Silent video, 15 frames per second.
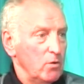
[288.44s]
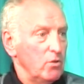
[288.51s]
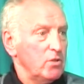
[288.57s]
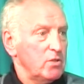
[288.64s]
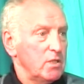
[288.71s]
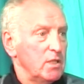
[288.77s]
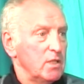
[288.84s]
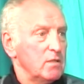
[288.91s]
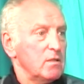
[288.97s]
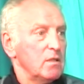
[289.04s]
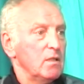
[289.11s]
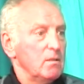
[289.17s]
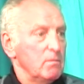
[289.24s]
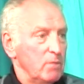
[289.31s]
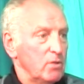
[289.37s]
You changed
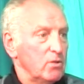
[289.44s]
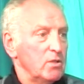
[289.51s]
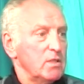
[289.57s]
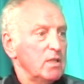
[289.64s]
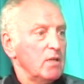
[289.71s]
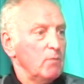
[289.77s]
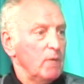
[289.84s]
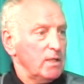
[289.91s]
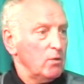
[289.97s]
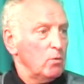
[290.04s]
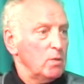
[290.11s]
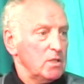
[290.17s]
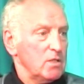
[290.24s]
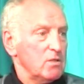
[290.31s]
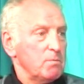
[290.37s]
because you had went to
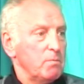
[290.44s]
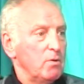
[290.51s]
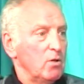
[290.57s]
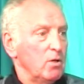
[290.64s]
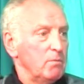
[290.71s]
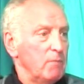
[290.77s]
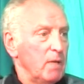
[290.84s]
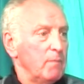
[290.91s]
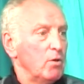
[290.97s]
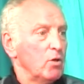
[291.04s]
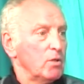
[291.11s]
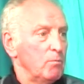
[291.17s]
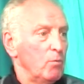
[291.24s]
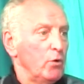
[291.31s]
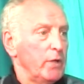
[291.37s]
Wilson's Pond maybe on
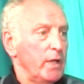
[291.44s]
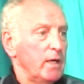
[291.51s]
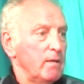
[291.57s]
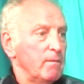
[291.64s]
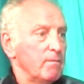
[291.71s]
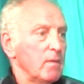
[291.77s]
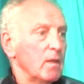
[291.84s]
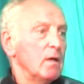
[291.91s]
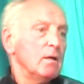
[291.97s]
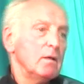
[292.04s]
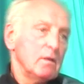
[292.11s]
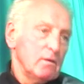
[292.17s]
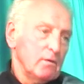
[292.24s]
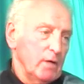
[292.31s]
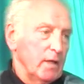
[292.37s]
a Monday,
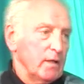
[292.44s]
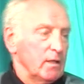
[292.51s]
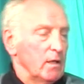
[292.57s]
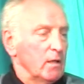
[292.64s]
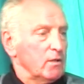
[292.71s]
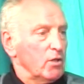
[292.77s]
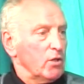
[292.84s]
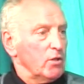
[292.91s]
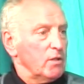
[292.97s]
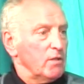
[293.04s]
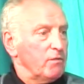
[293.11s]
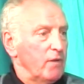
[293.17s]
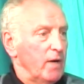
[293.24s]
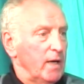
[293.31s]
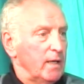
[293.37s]
and got out on a
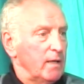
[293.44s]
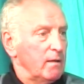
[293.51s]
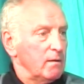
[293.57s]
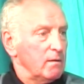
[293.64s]
Friday.